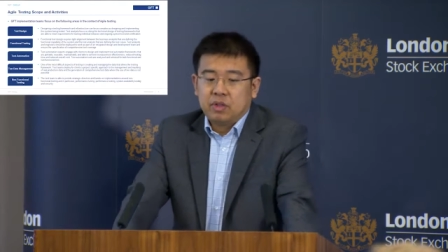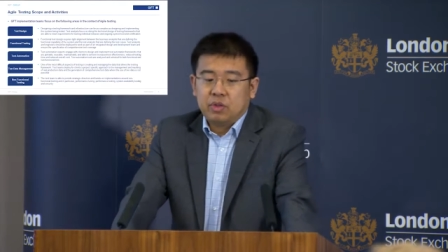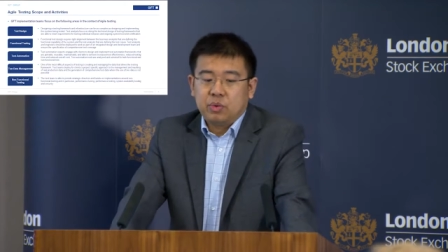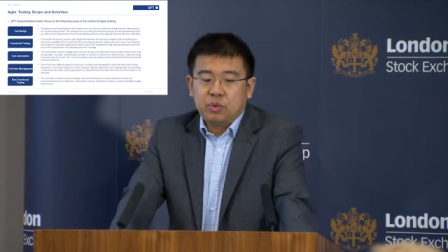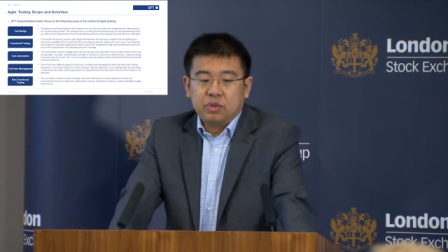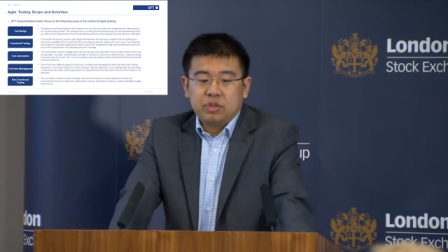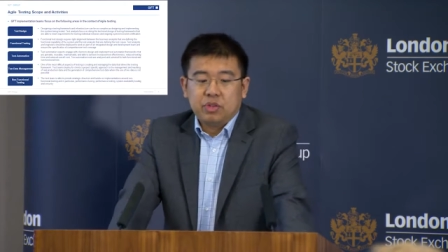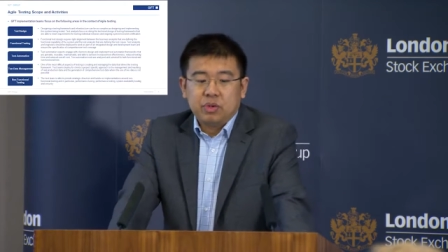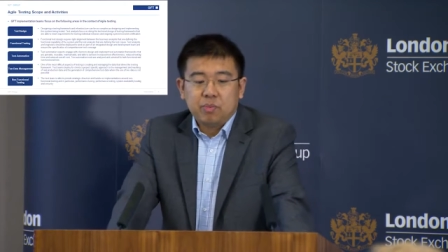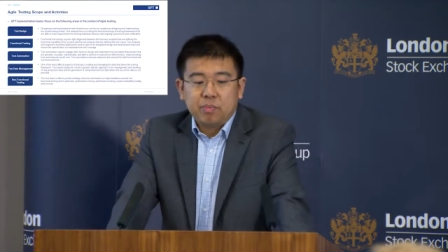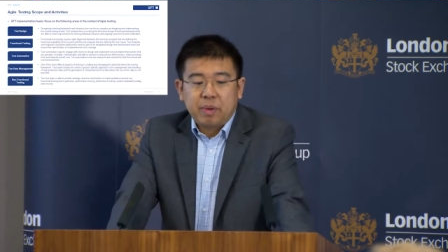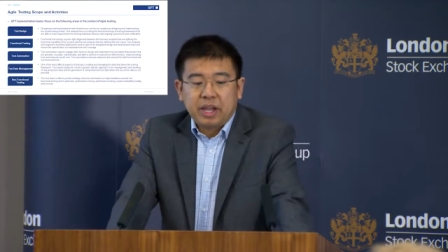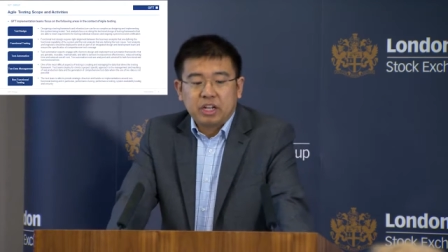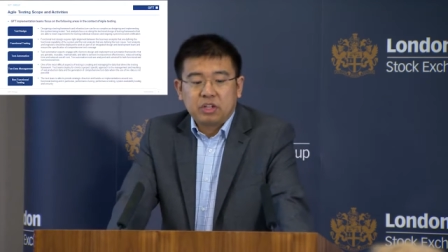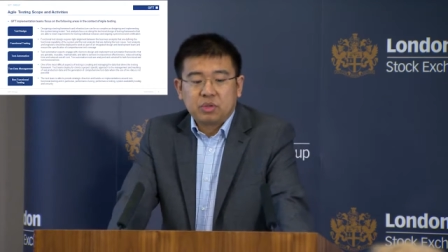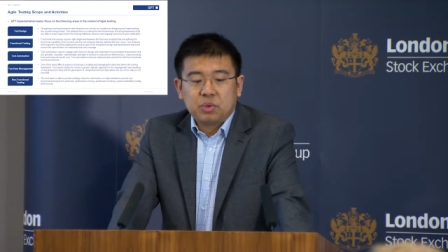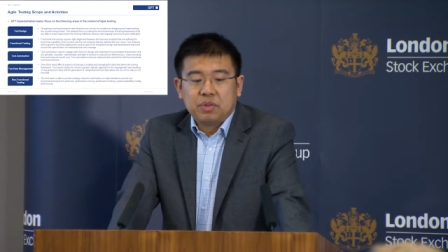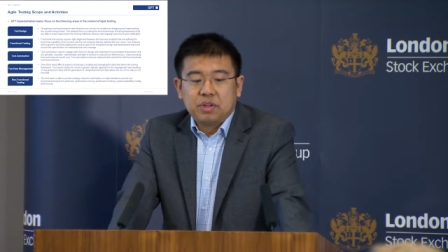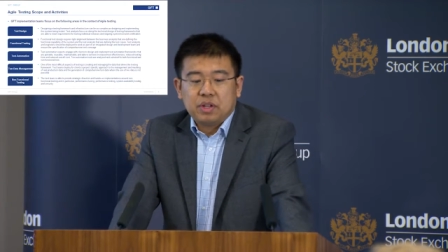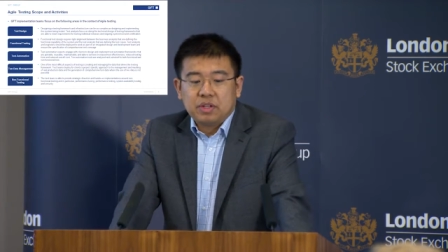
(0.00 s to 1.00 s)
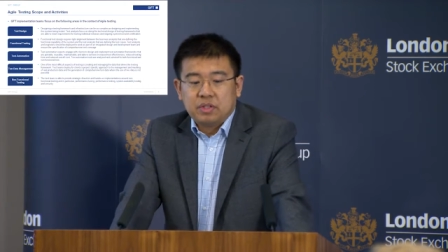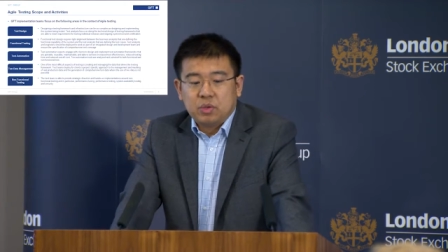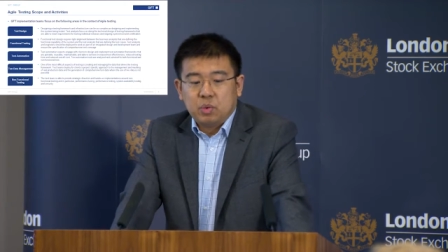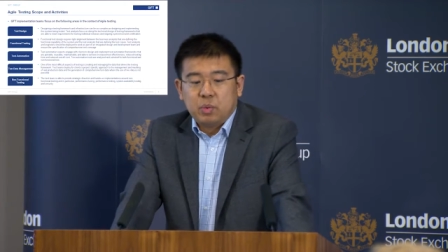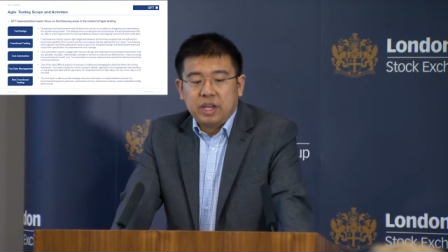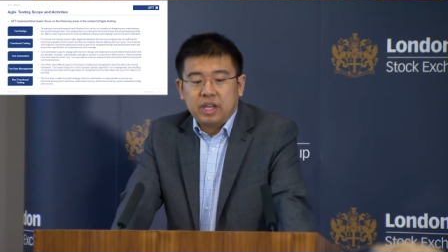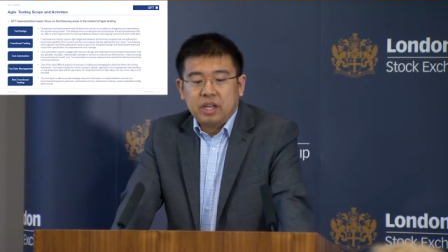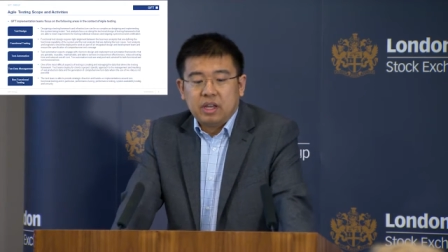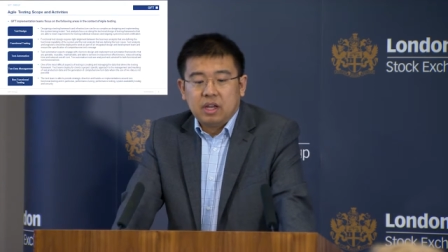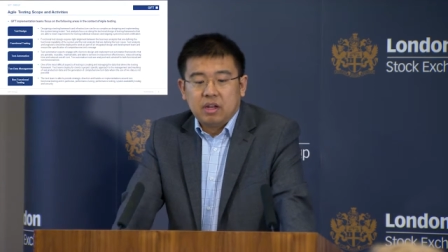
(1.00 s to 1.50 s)
to, to make sure that
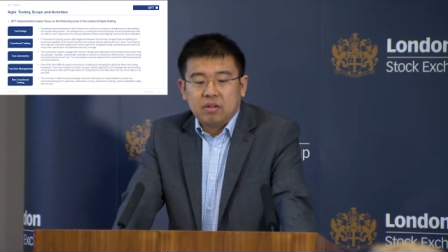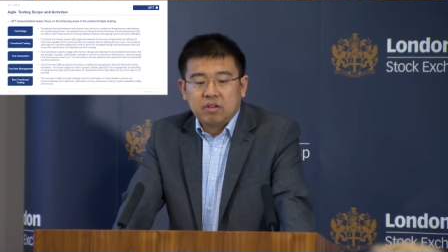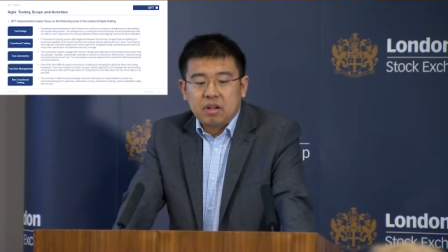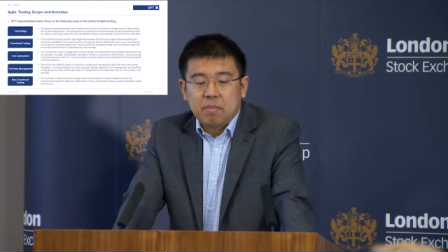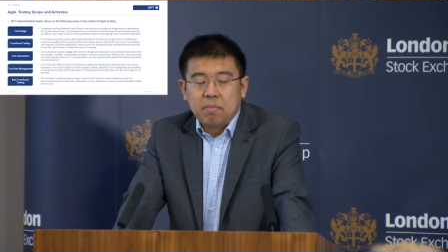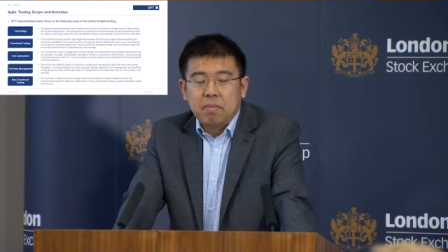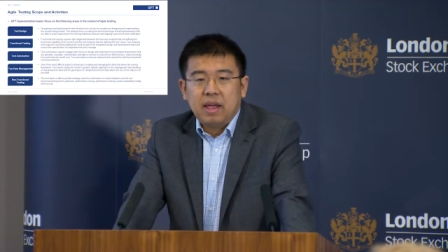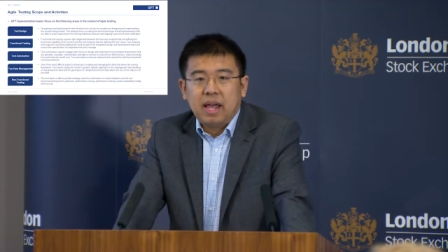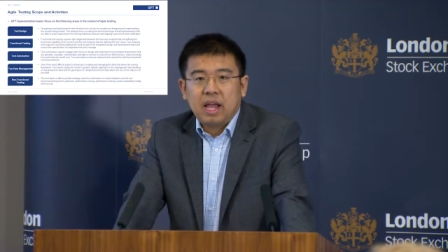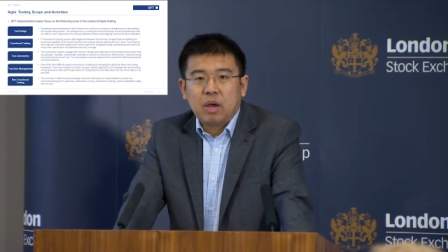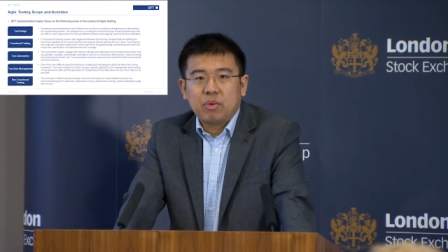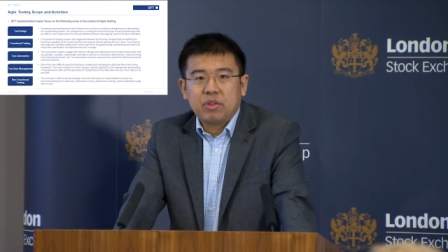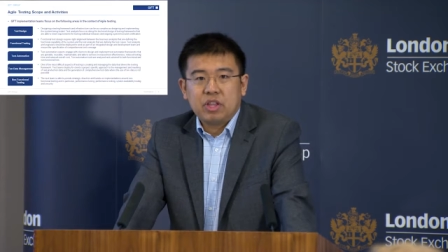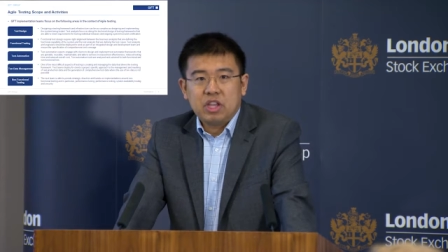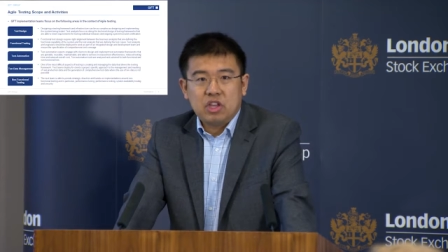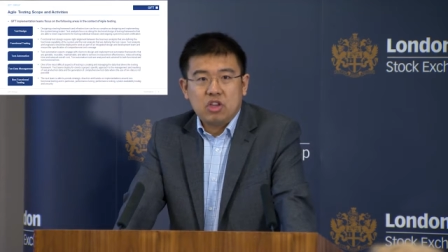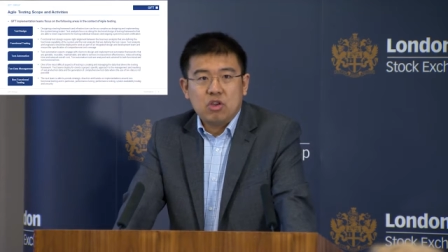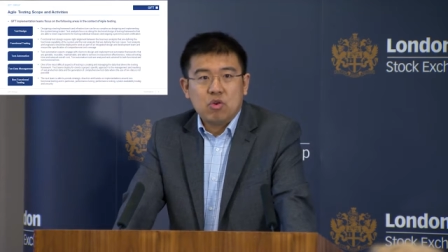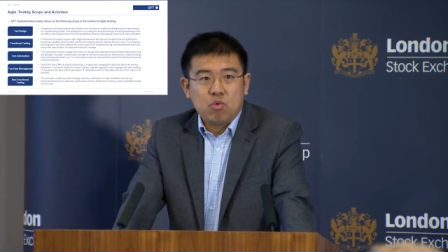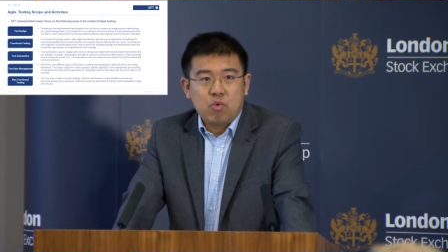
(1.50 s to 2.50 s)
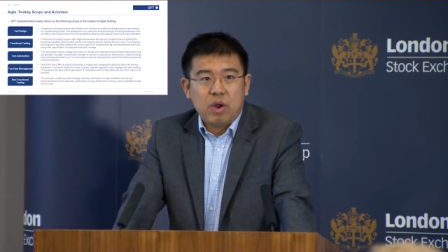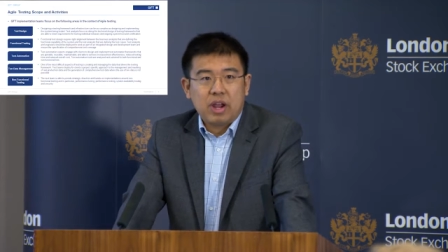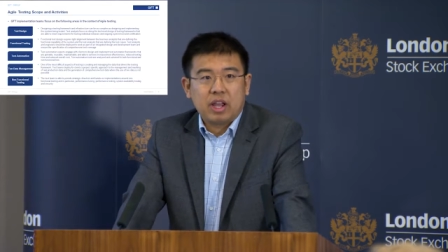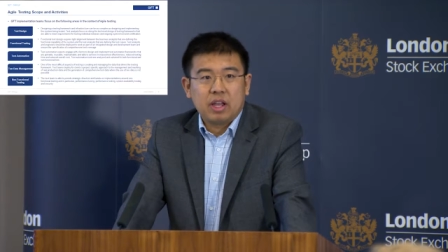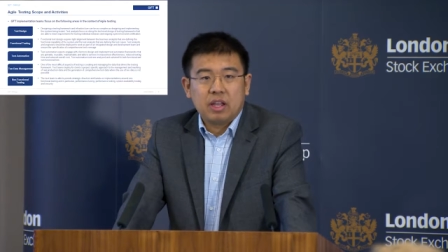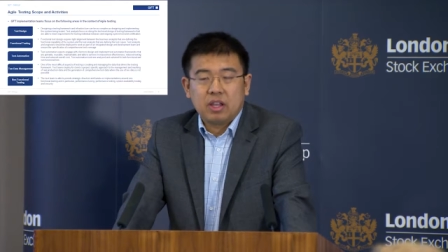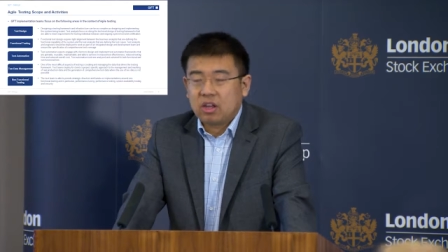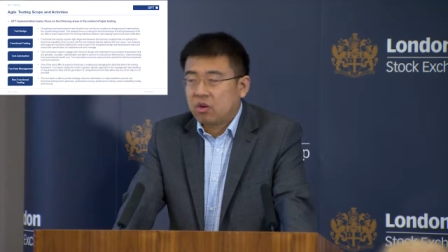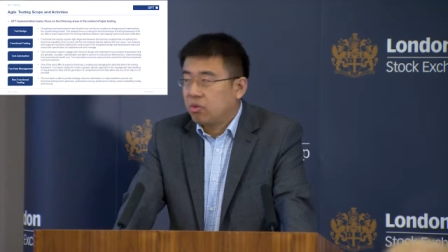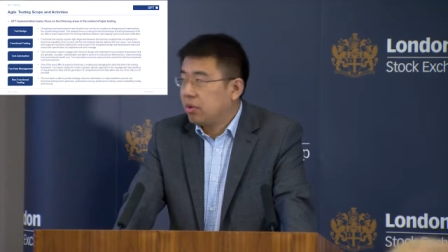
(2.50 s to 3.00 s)
we uh, comply with E U reg
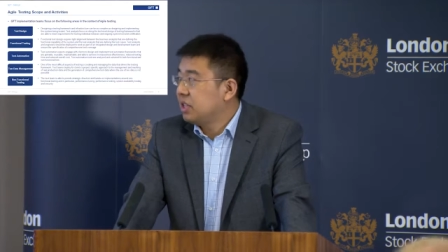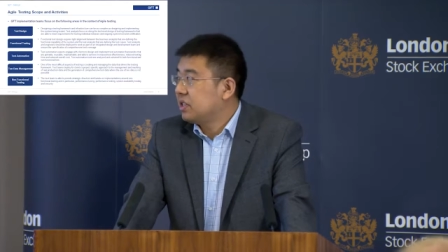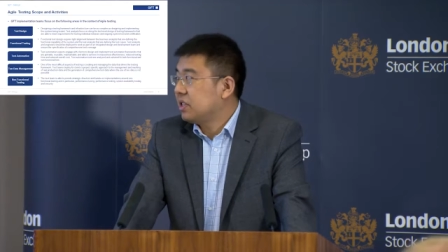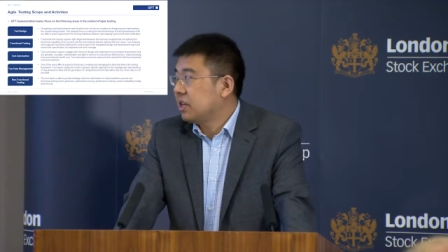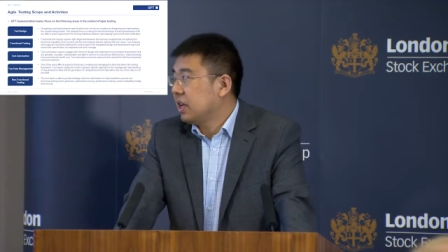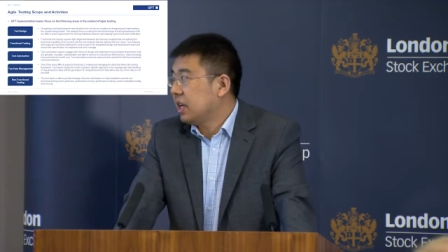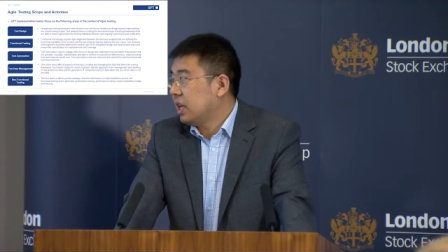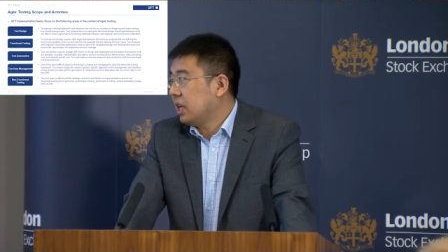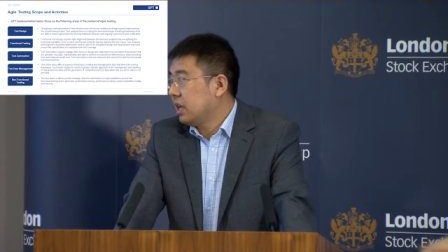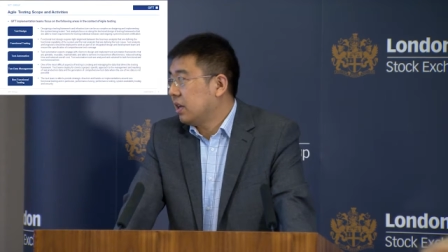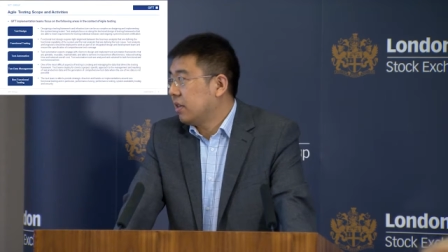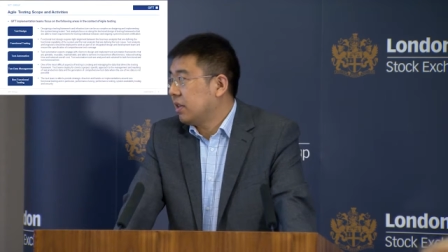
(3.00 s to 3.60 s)
increasingly,